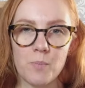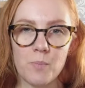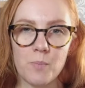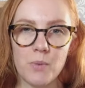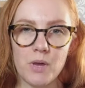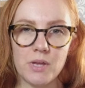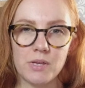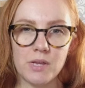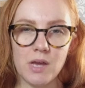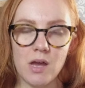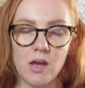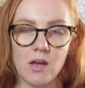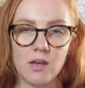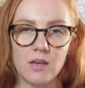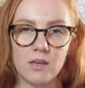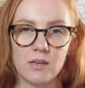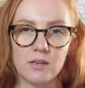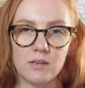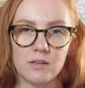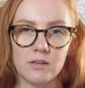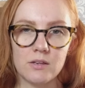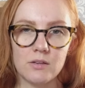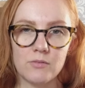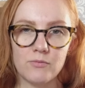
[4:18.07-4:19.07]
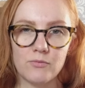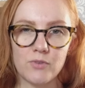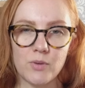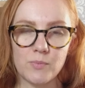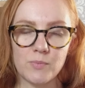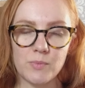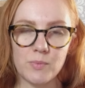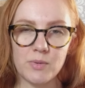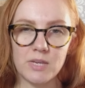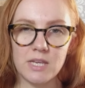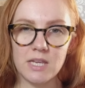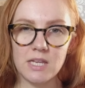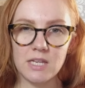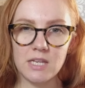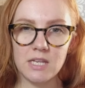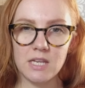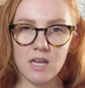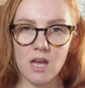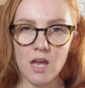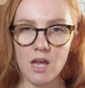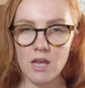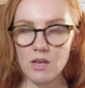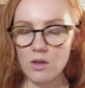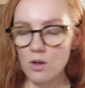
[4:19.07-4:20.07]
But from the
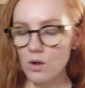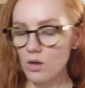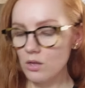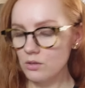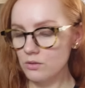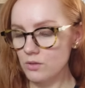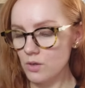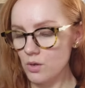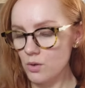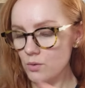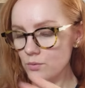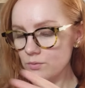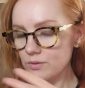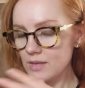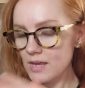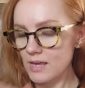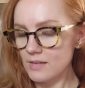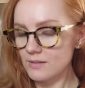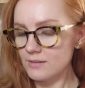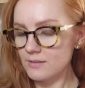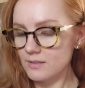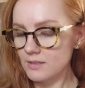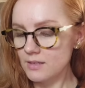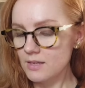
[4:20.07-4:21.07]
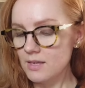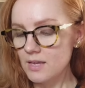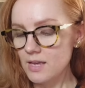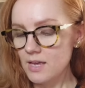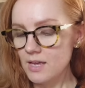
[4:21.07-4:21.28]
beginning, I all know that